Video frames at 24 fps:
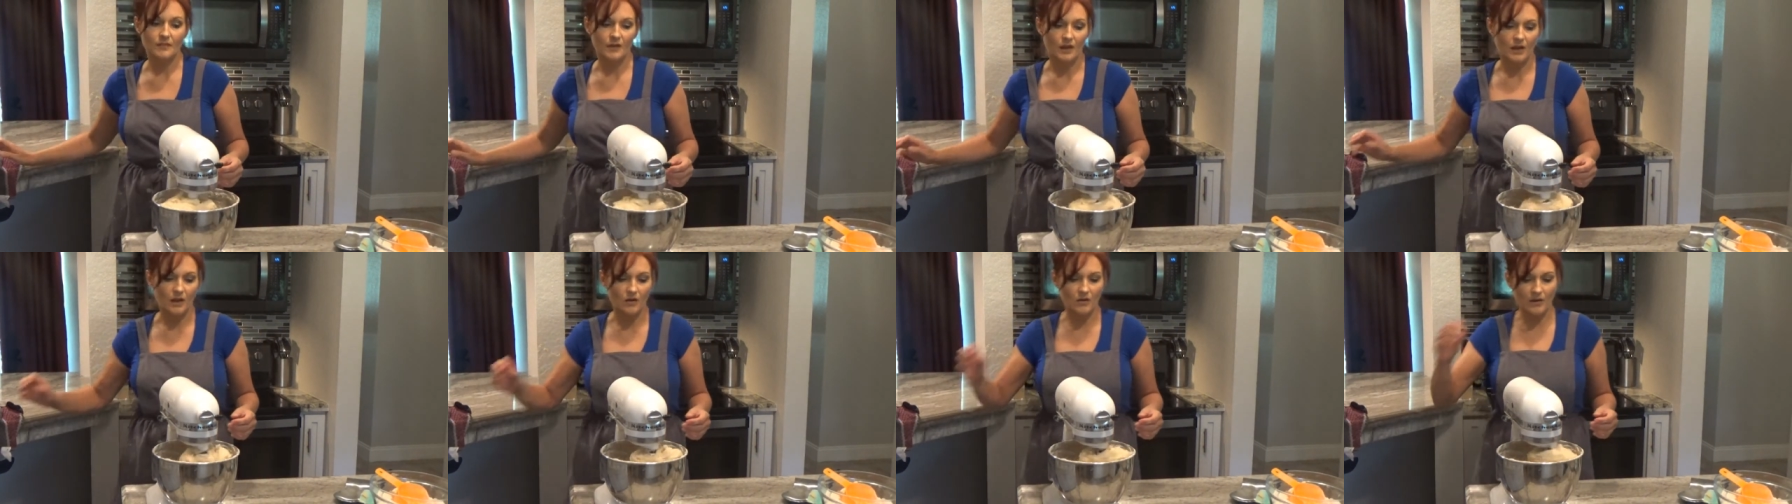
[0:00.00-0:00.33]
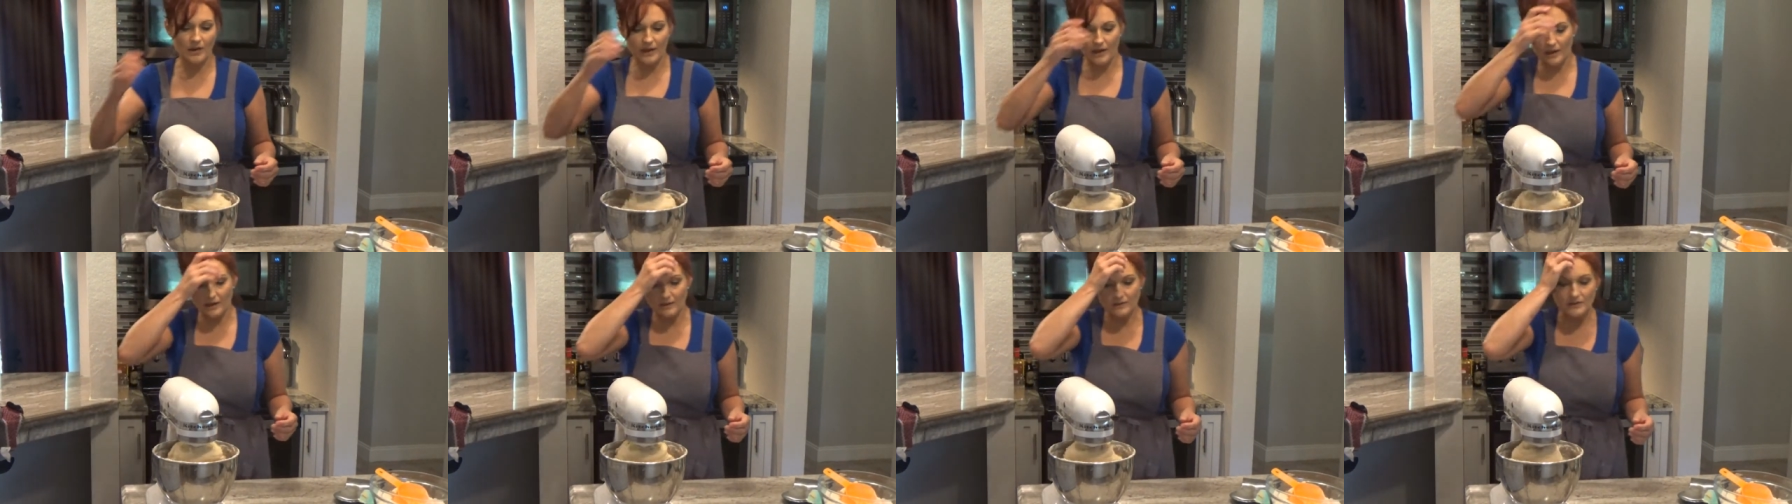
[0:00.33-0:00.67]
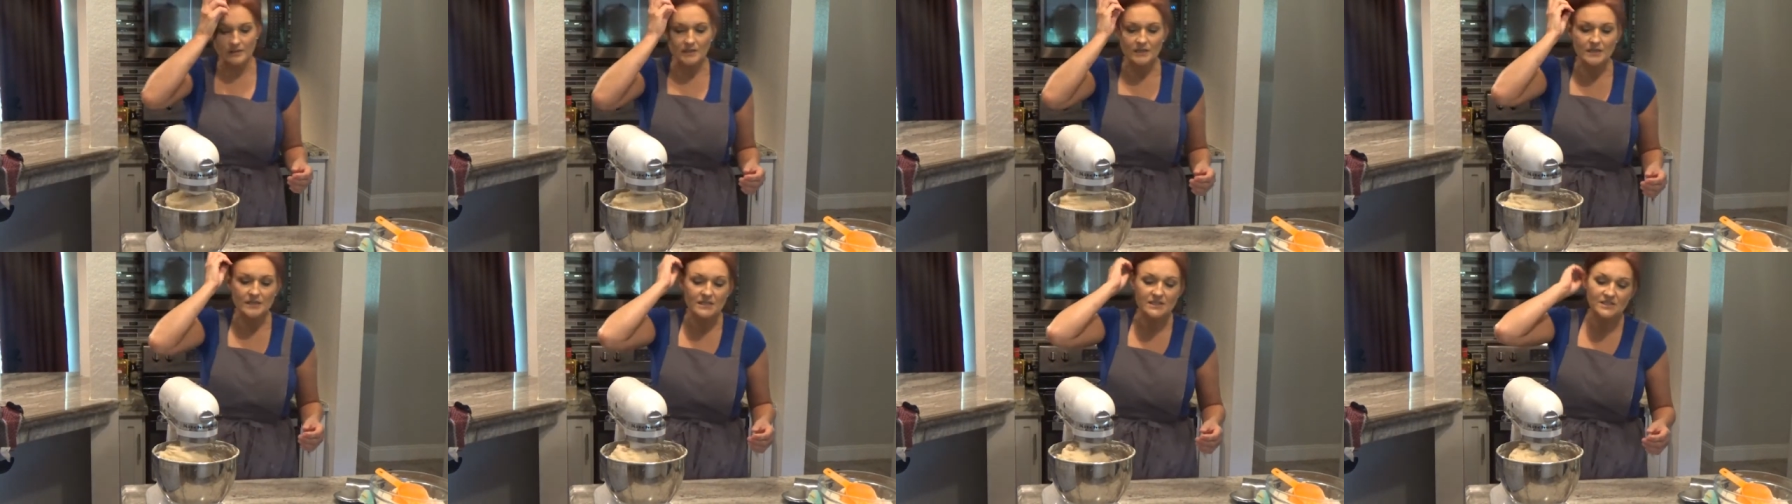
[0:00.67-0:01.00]
Okay,
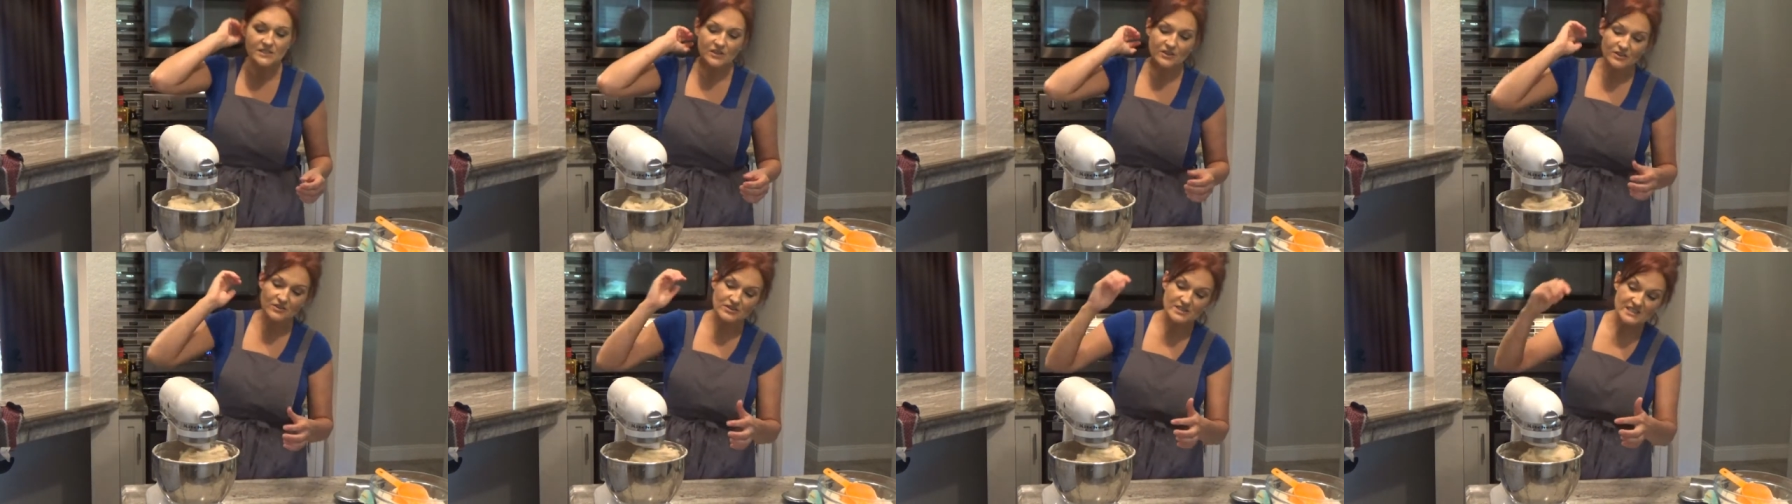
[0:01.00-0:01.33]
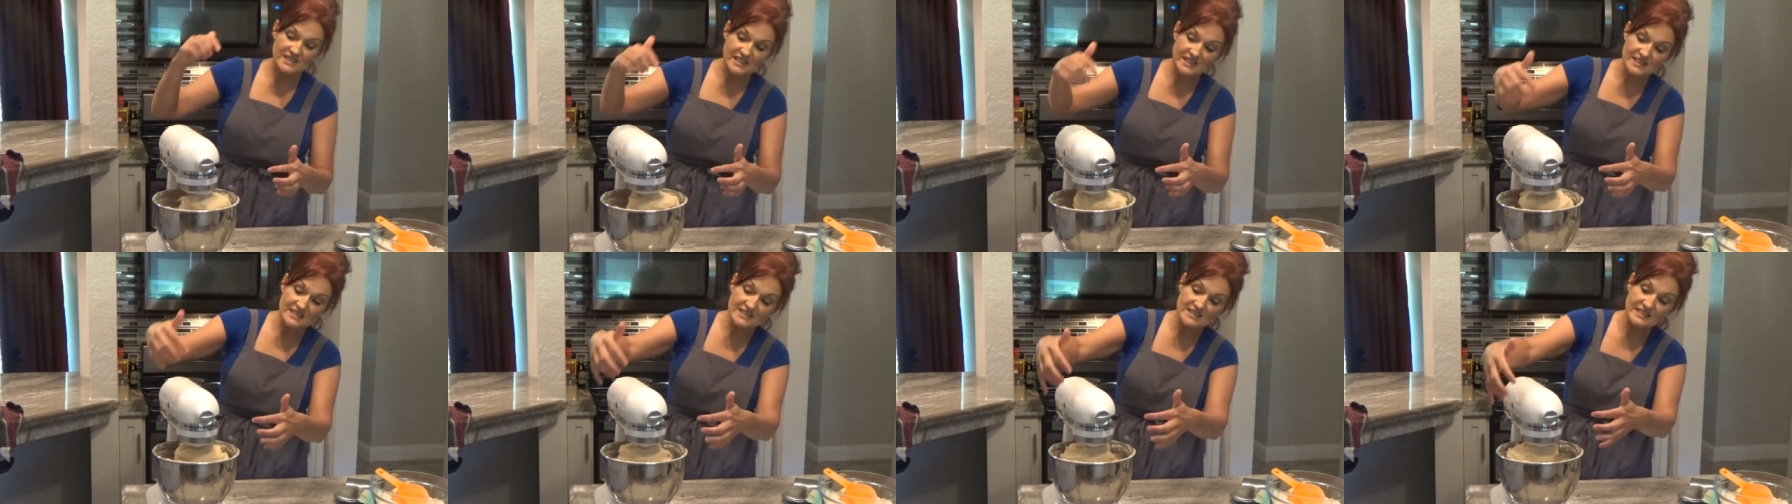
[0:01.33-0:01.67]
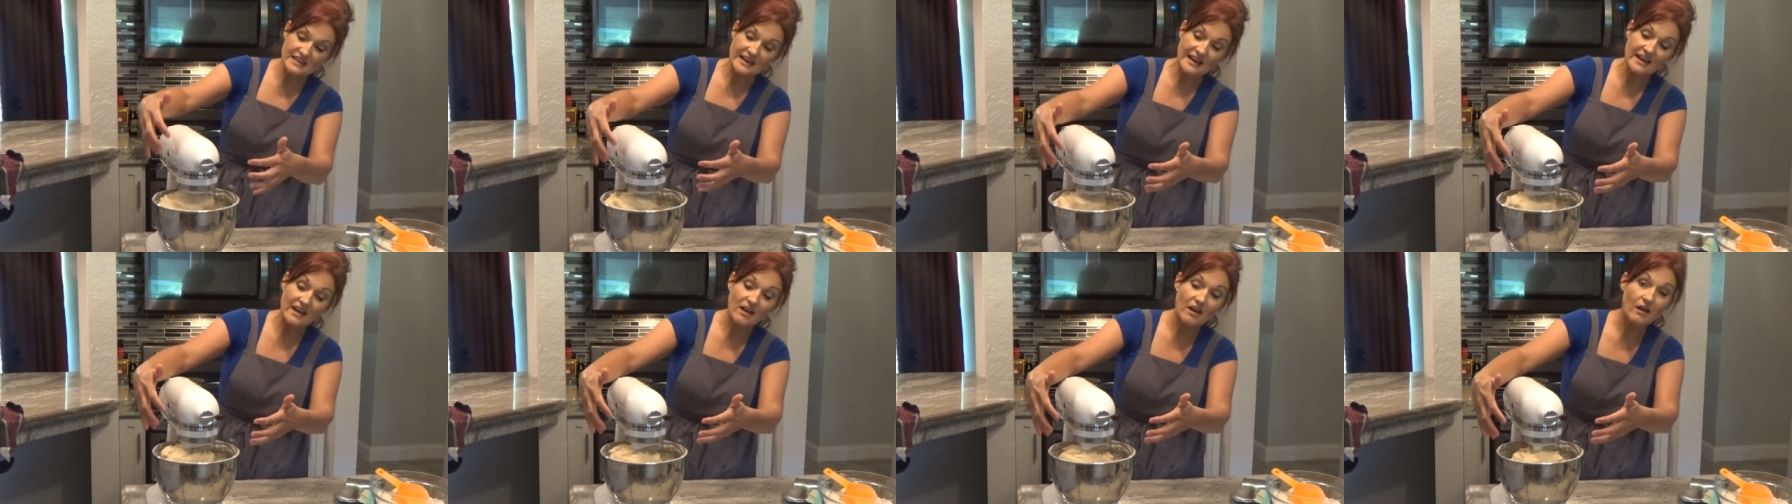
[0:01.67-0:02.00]
so you see it's
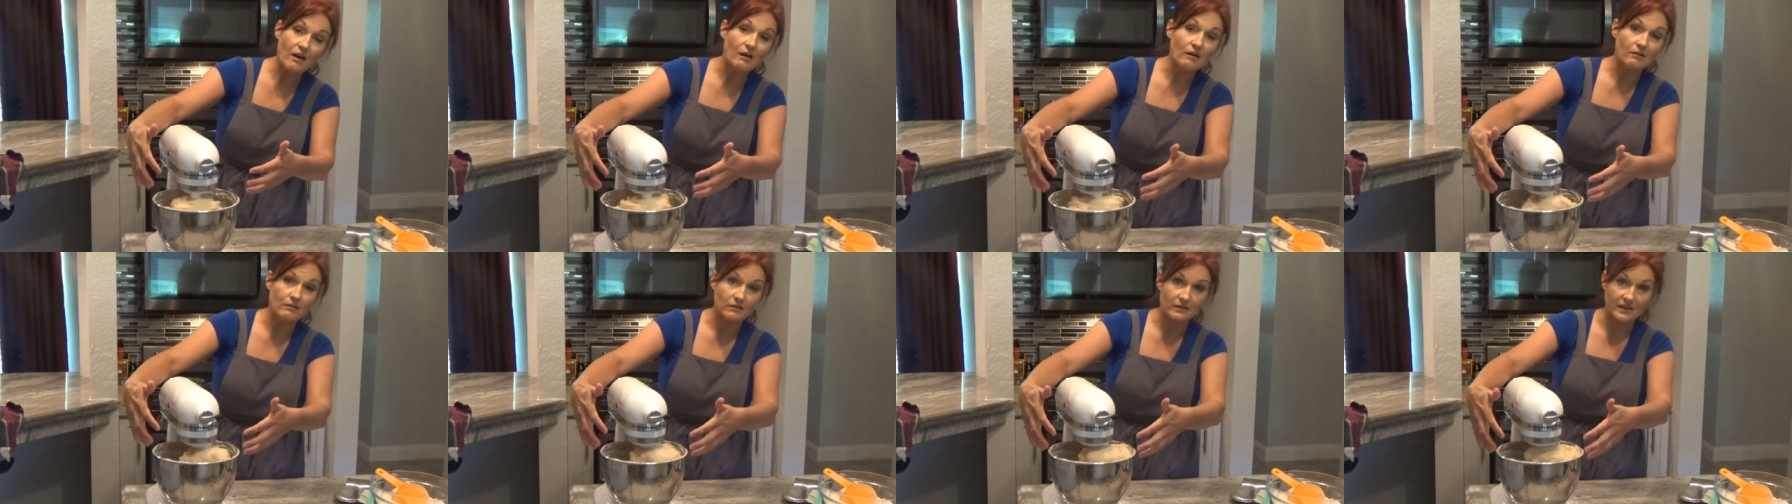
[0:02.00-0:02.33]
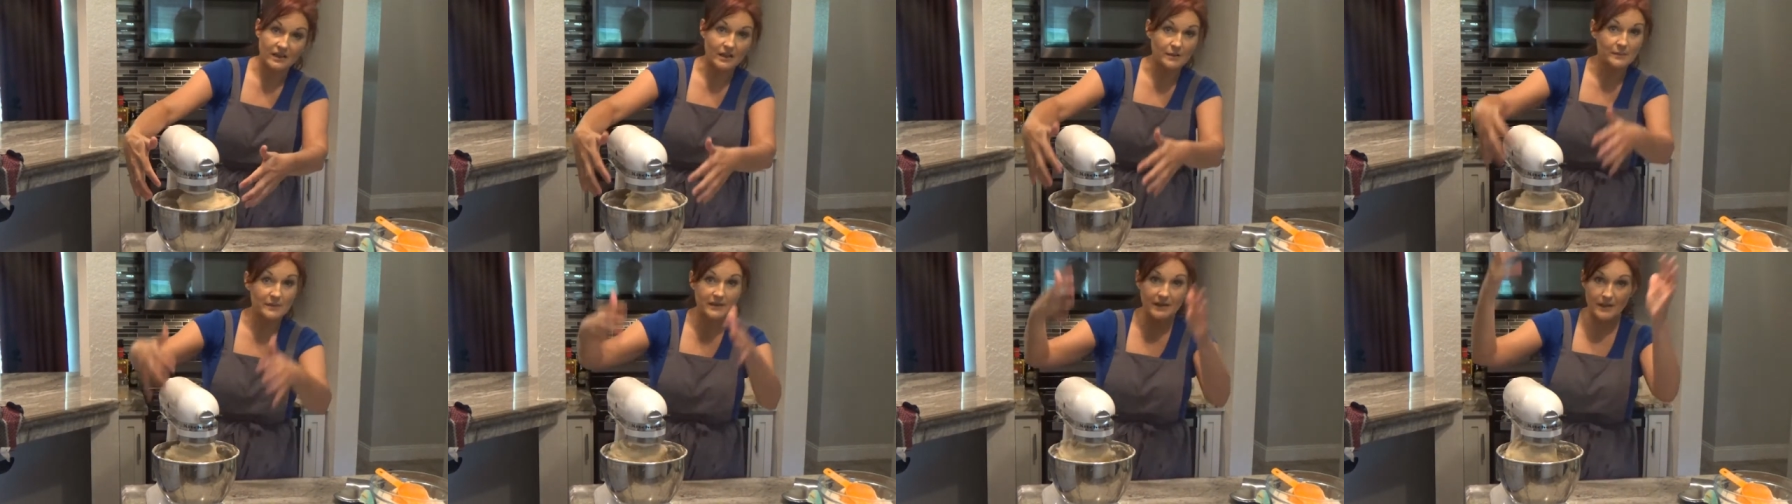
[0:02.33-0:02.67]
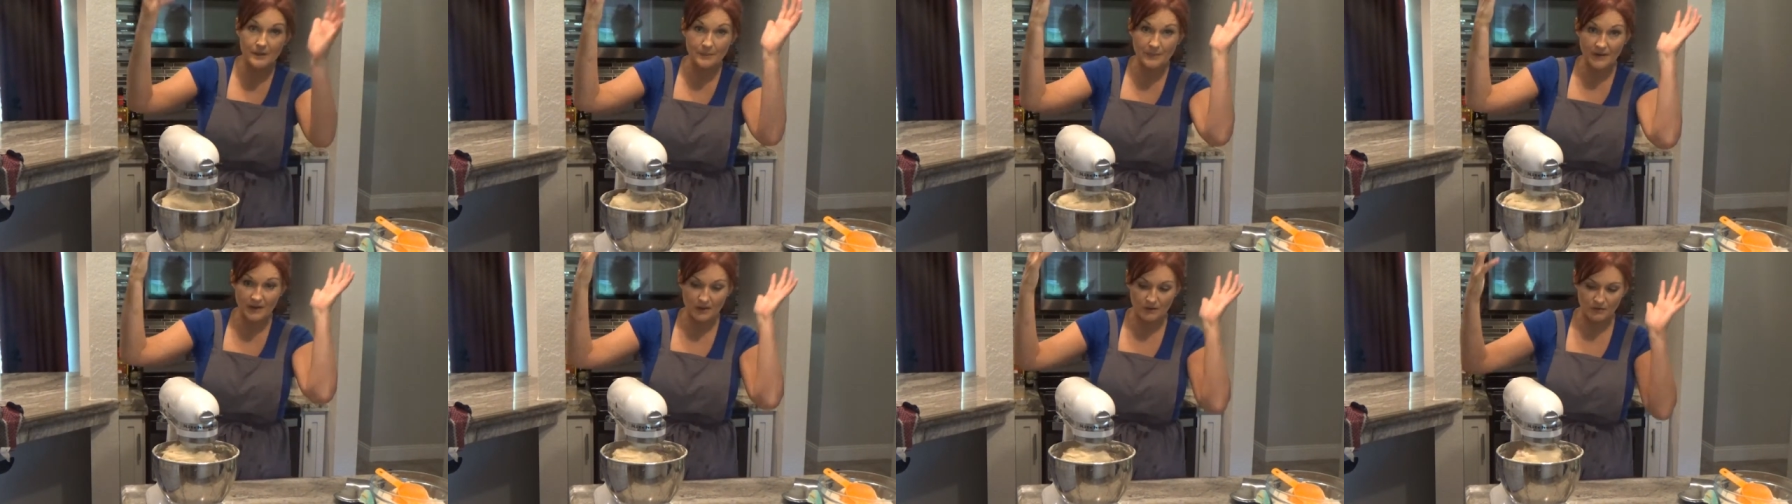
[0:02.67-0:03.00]
now coming up
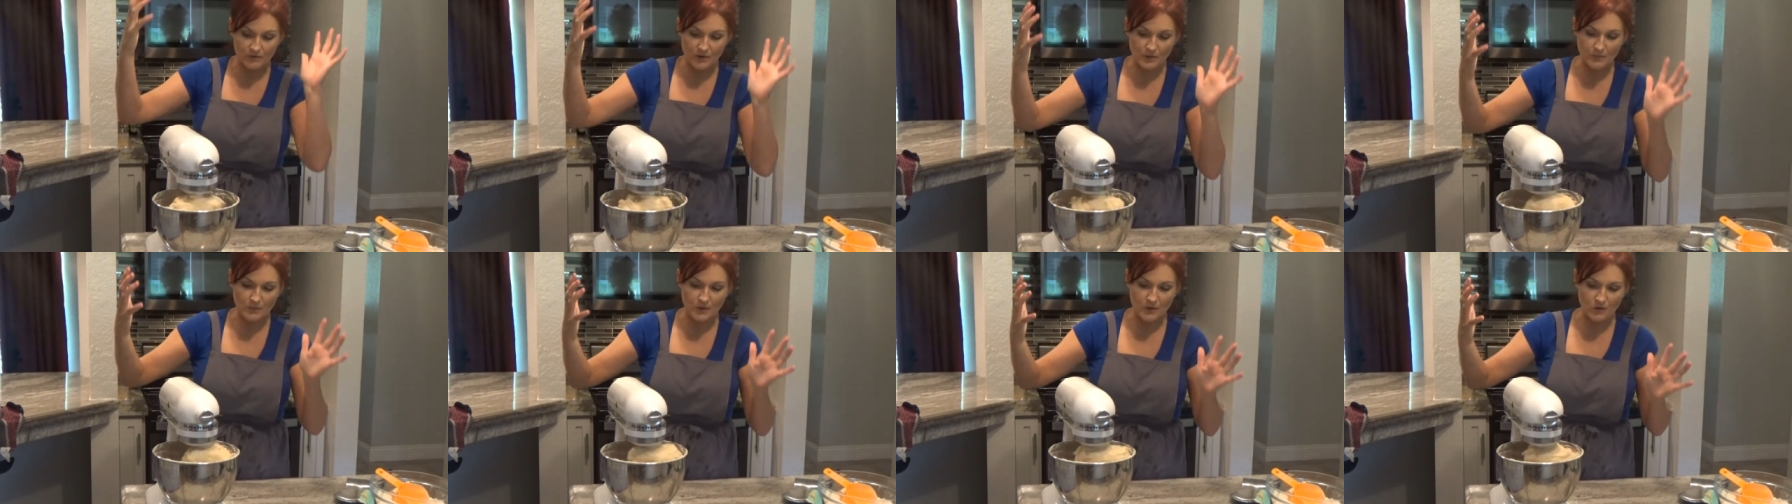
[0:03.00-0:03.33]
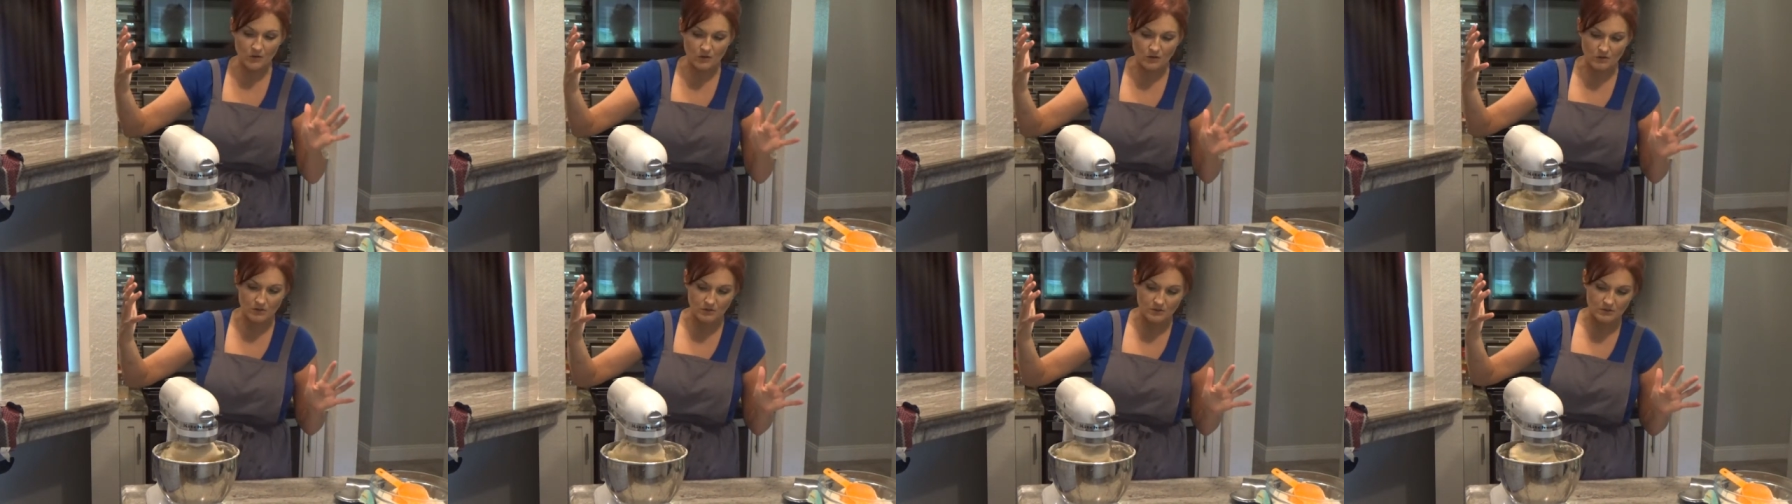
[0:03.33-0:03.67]
out of our bowl.